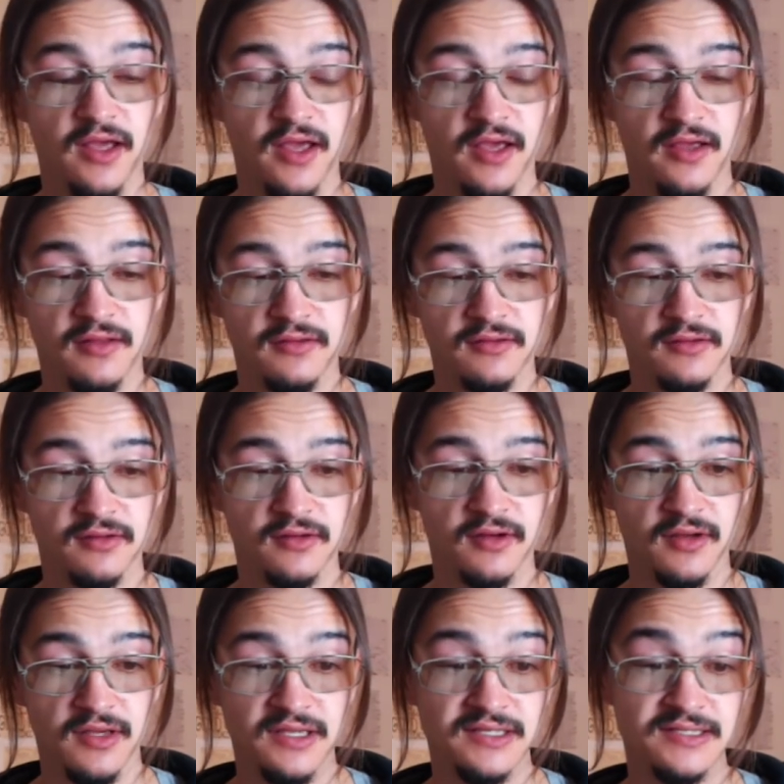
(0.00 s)
and uh,
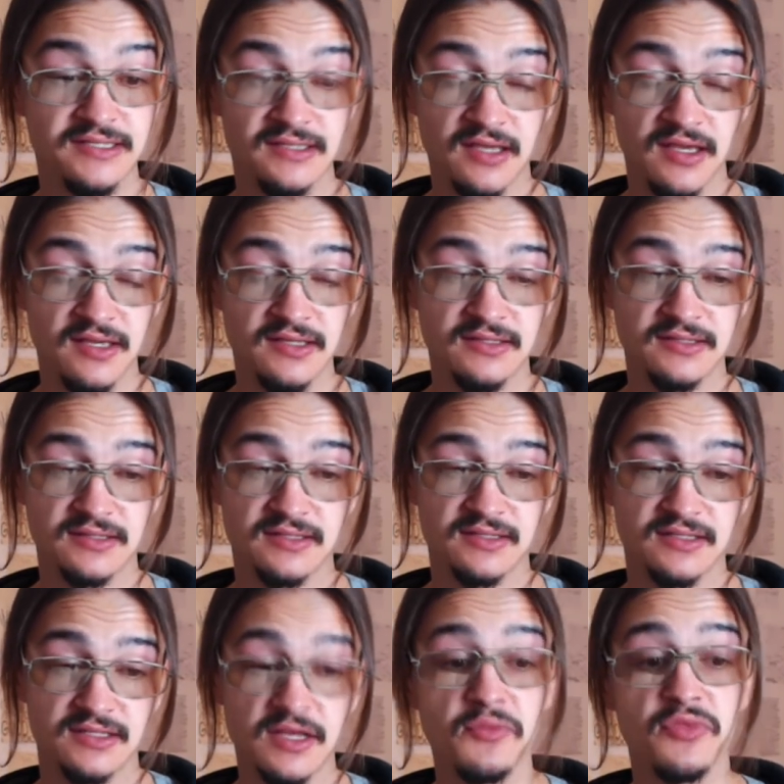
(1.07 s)
he says
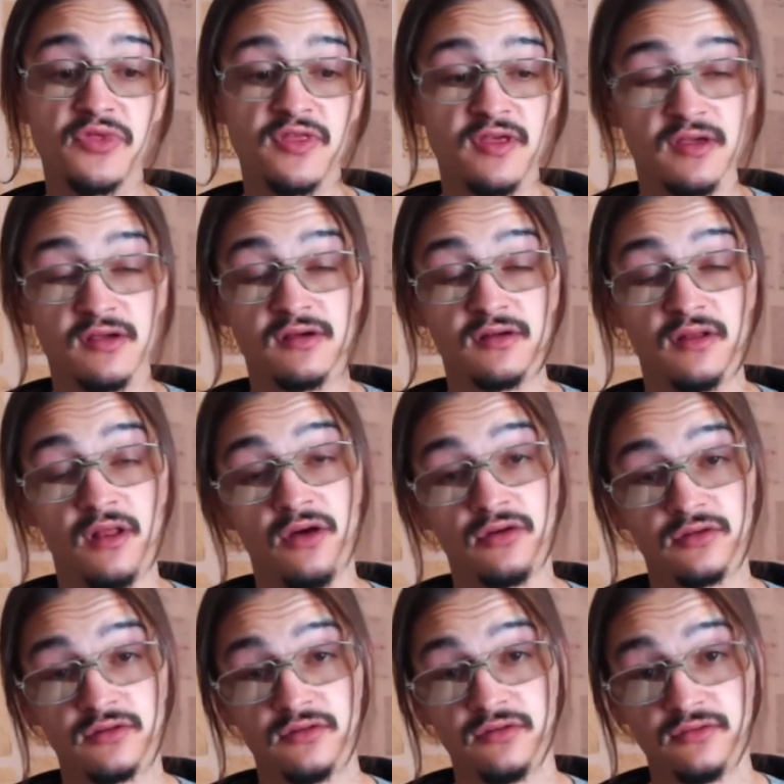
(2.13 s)
something
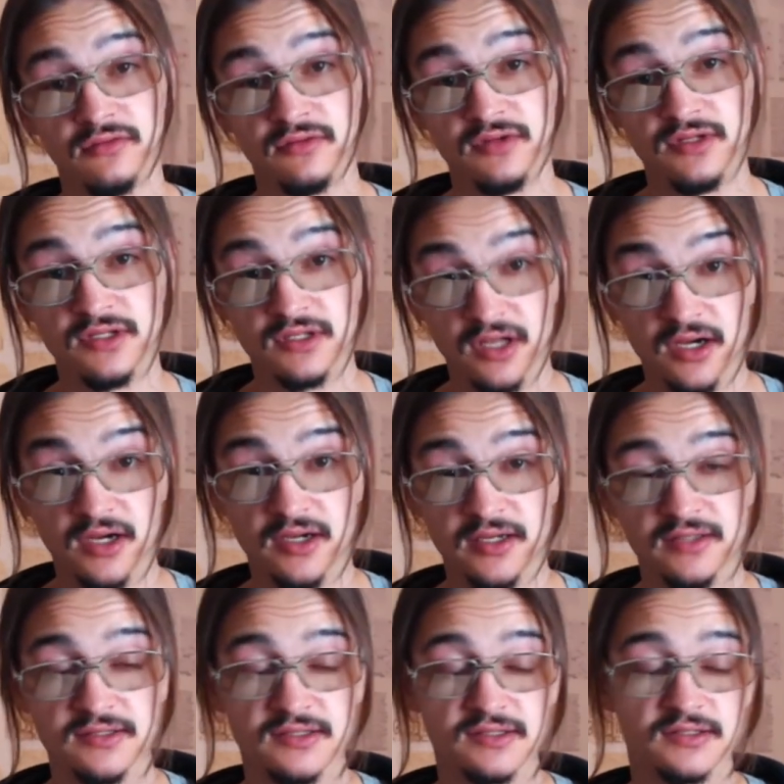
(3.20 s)
along the the
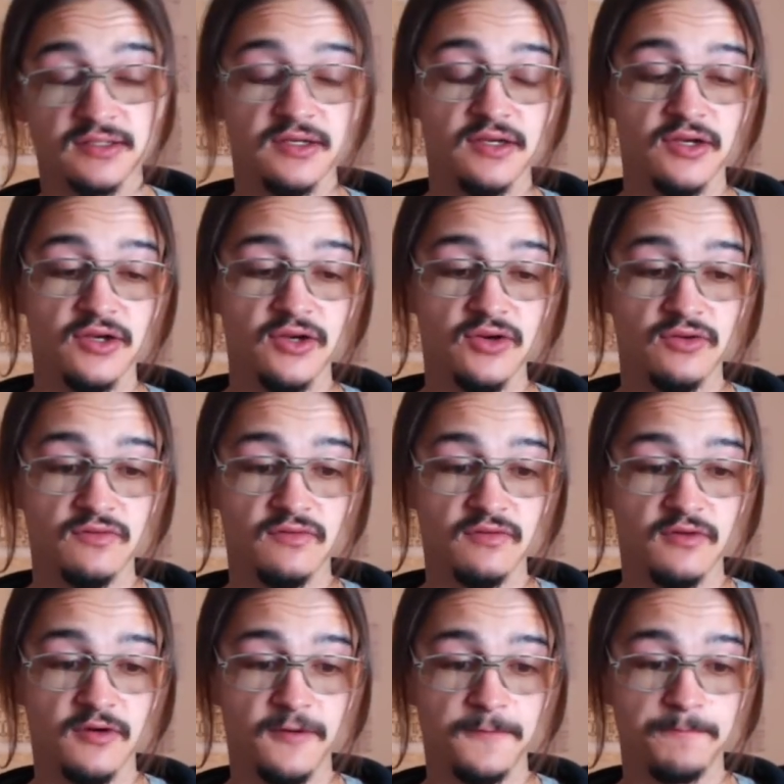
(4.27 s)
lines of
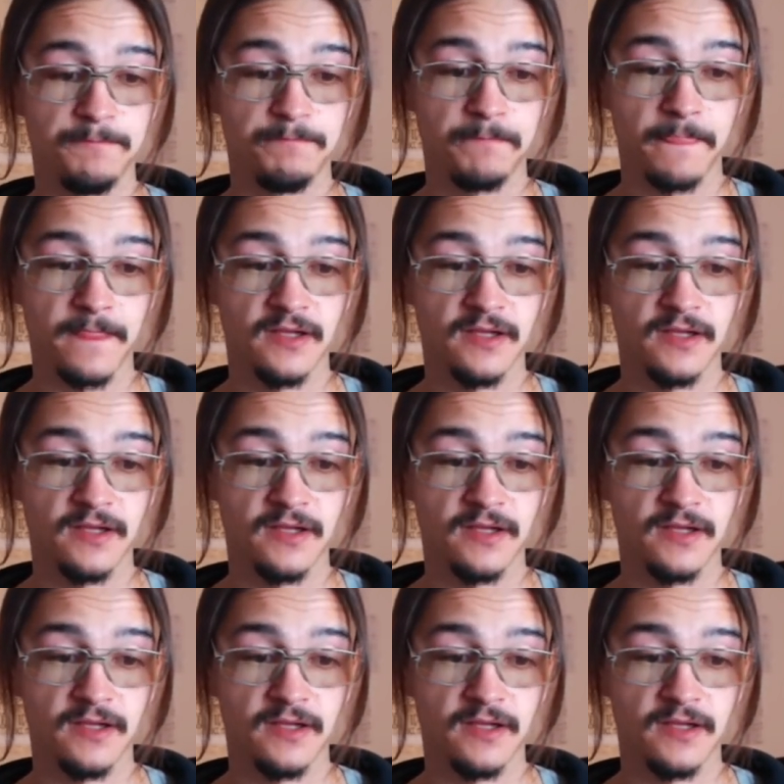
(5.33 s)
um,